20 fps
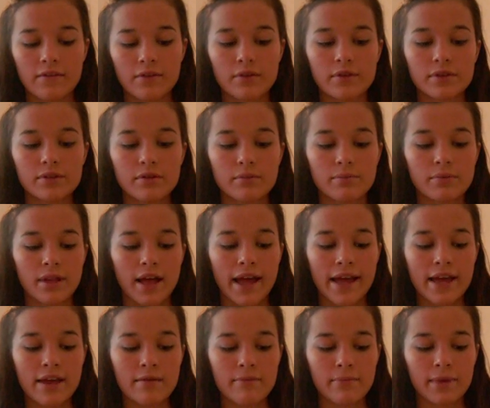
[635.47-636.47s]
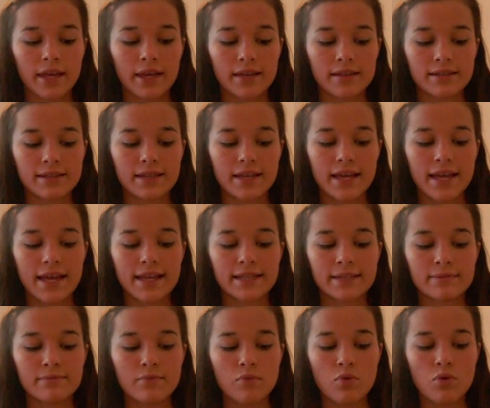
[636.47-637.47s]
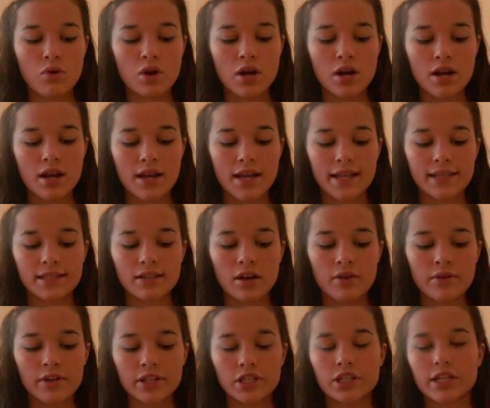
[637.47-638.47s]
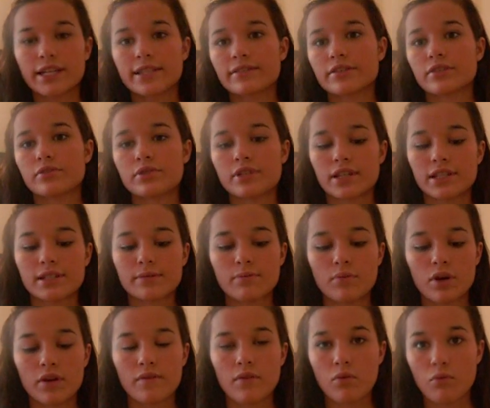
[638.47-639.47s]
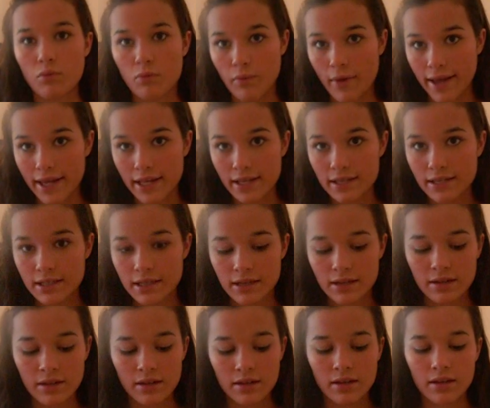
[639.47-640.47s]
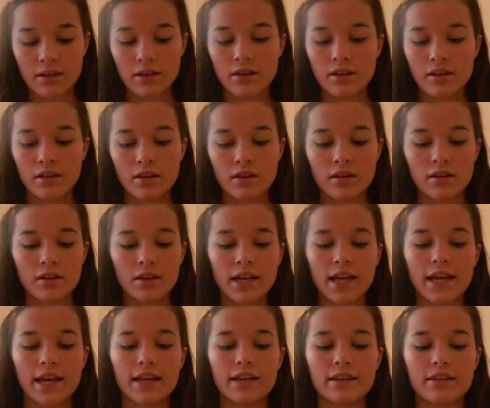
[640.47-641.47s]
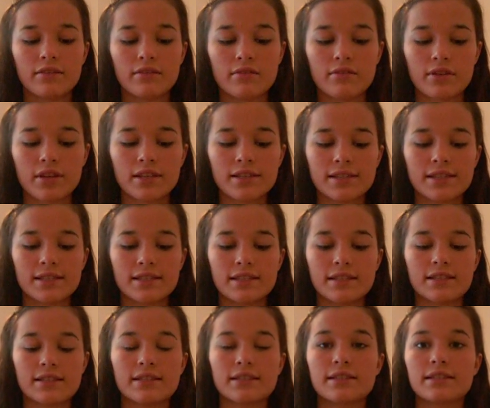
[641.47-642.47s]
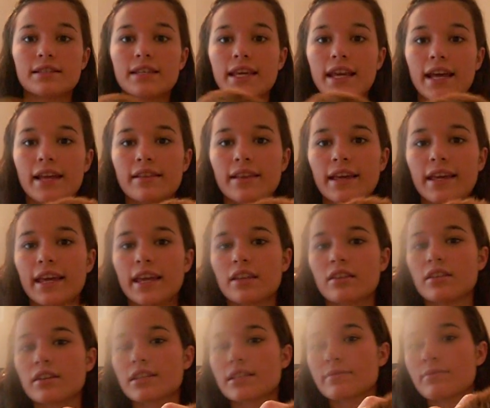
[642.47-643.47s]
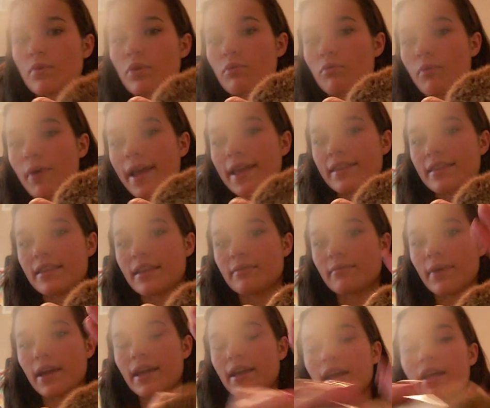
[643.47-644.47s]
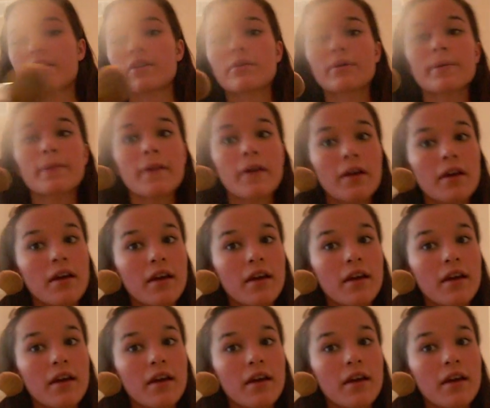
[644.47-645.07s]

I'm going to apply it because it's not really translucent, it's more of a white. And you can see it, like it looks more white than my other one.